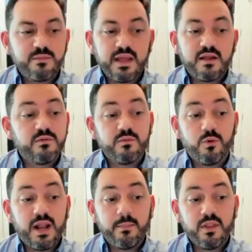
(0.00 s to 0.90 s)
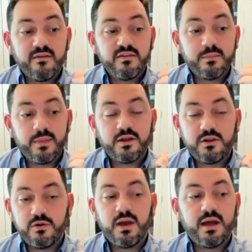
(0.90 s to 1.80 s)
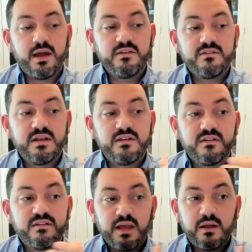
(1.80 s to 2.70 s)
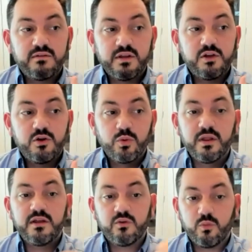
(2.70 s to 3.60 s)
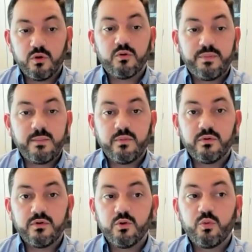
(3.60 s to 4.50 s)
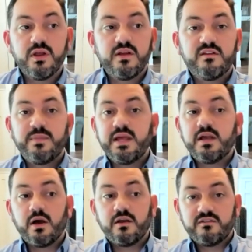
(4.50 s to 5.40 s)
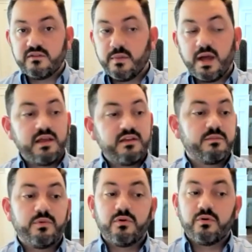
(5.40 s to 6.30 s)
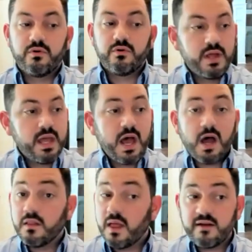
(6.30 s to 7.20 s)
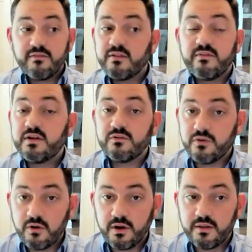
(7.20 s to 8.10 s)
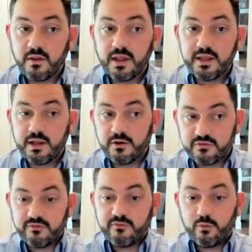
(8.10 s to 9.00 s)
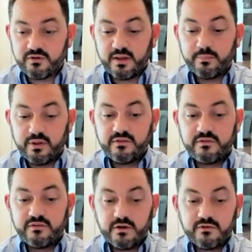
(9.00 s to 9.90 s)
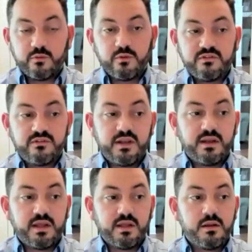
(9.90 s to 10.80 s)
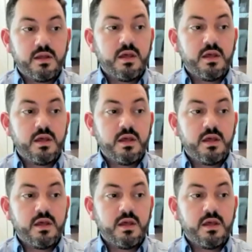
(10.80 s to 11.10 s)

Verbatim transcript: McKay. What I'm loving about you guys is it sounds like you're willing to work with people. You're willing to be customizable. A lot of other vendors aren't. They're like, here's our four templates. Here's what we're sending.